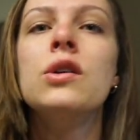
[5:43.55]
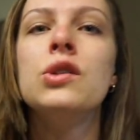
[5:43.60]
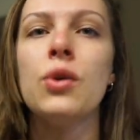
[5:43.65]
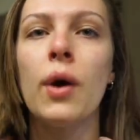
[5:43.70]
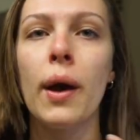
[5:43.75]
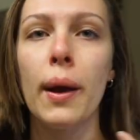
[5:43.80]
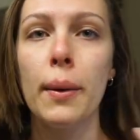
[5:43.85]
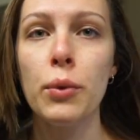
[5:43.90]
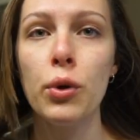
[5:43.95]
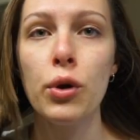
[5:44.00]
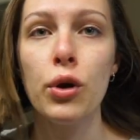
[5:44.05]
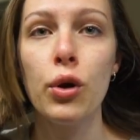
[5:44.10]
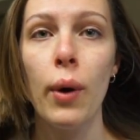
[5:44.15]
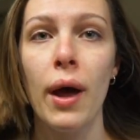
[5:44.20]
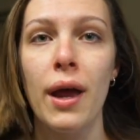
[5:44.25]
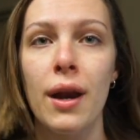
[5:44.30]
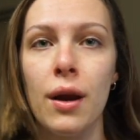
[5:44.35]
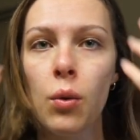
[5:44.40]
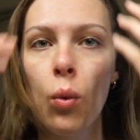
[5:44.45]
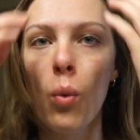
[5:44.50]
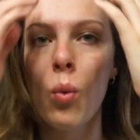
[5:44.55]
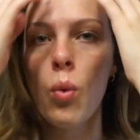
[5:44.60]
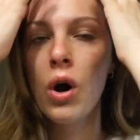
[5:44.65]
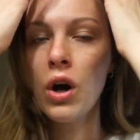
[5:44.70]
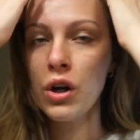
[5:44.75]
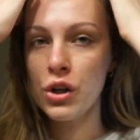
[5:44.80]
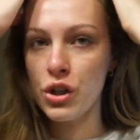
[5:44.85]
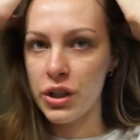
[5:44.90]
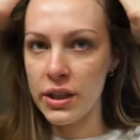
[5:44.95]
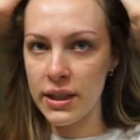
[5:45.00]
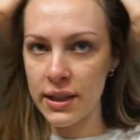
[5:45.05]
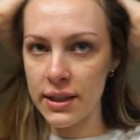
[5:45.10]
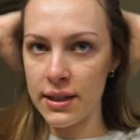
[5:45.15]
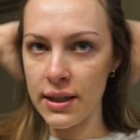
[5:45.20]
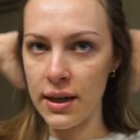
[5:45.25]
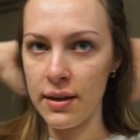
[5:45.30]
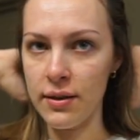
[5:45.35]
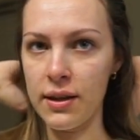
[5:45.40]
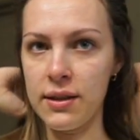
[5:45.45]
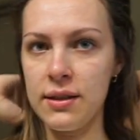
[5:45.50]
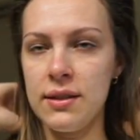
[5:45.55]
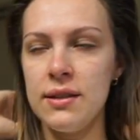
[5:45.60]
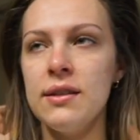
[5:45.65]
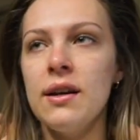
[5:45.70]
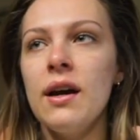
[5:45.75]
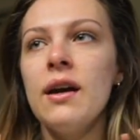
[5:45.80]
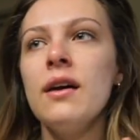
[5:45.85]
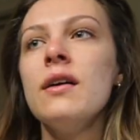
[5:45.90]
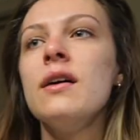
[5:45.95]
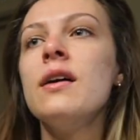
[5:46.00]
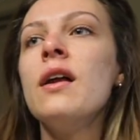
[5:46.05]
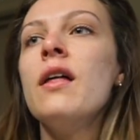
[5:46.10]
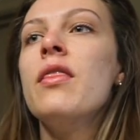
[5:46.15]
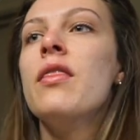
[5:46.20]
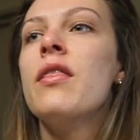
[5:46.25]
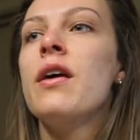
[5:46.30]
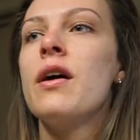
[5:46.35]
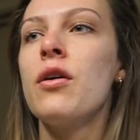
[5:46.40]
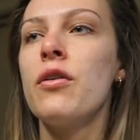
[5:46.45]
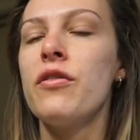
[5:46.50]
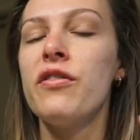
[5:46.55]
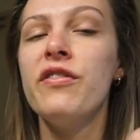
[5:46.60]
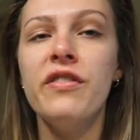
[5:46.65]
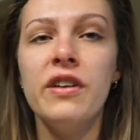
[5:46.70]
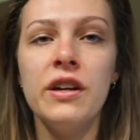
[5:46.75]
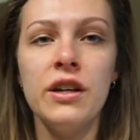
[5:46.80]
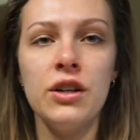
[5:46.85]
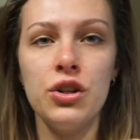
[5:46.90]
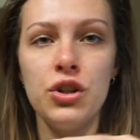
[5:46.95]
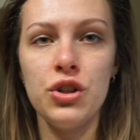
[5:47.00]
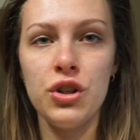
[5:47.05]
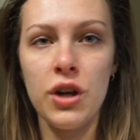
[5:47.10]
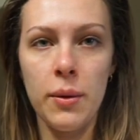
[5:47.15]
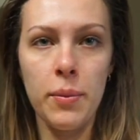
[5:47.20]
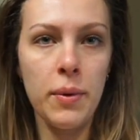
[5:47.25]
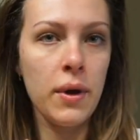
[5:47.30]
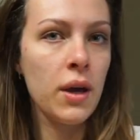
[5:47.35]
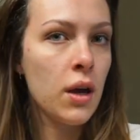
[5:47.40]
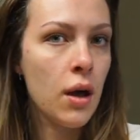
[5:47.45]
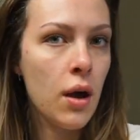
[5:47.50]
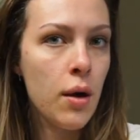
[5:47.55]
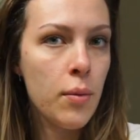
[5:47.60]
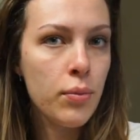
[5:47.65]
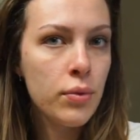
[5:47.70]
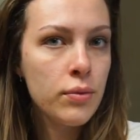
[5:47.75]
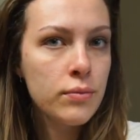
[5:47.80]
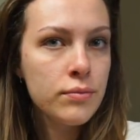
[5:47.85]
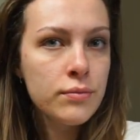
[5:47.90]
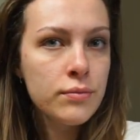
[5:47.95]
So I'm gonna go ahead and wash it and then style it, and then I'll finish shaping it up.